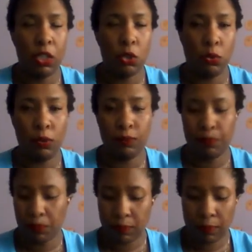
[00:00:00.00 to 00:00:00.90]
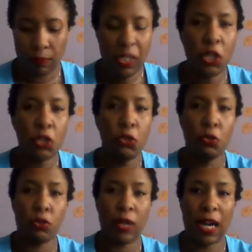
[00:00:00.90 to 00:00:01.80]
tool
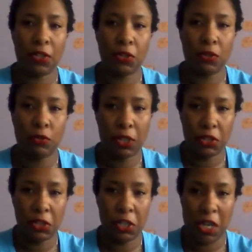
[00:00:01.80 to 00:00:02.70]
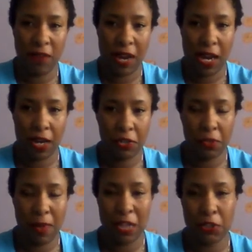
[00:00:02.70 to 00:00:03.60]
to crush the TV,
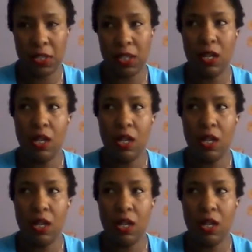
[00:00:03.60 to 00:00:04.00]
smash it,